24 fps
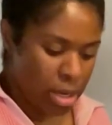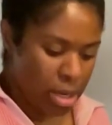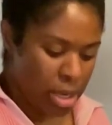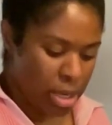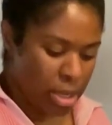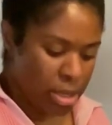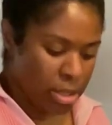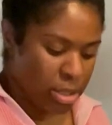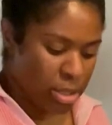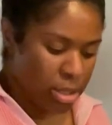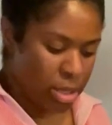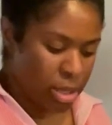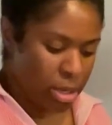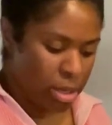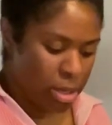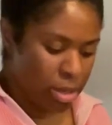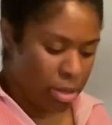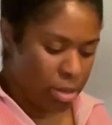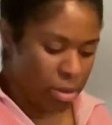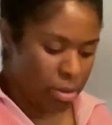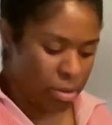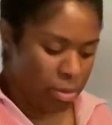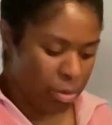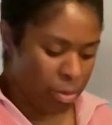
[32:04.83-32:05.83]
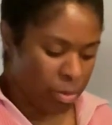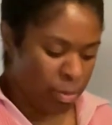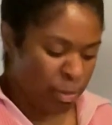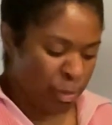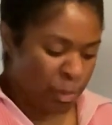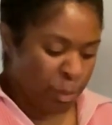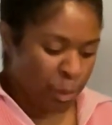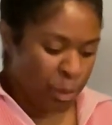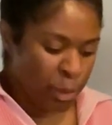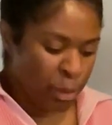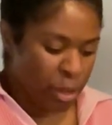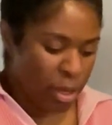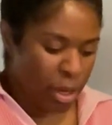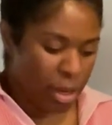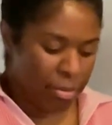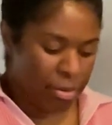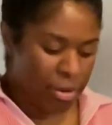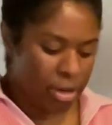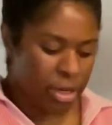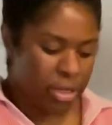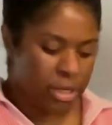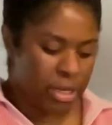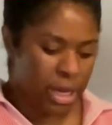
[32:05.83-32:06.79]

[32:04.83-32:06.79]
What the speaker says: And so I'm gonna